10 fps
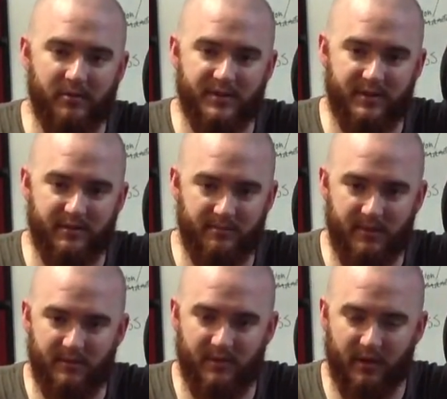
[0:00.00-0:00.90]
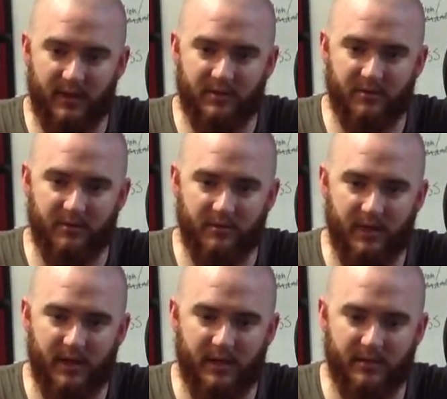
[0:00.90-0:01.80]
It's the Dark Angel
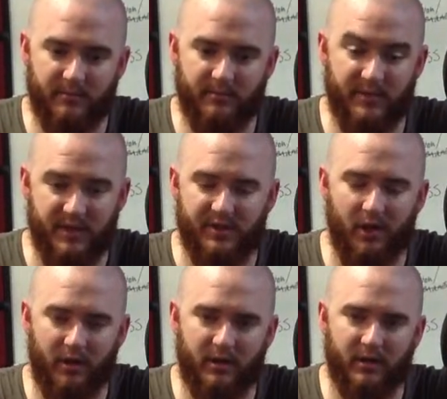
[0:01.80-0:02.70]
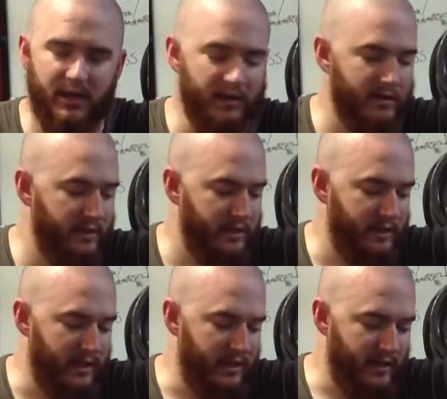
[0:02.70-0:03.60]
is the Dark kit,
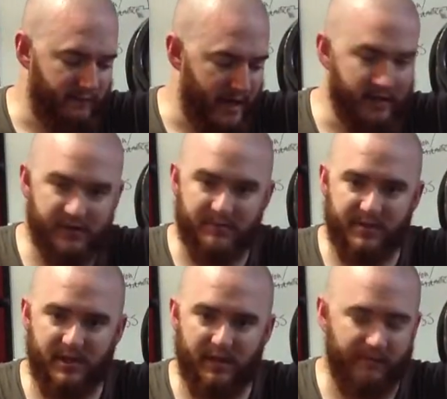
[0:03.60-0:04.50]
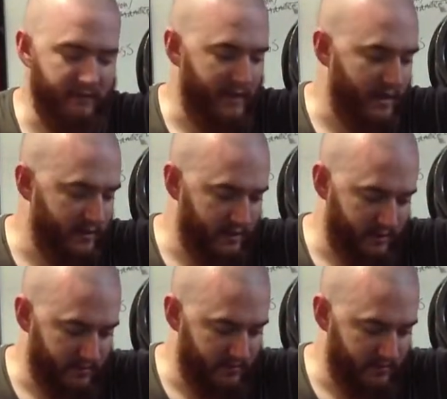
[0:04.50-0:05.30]
and I've added some stuff. I've added a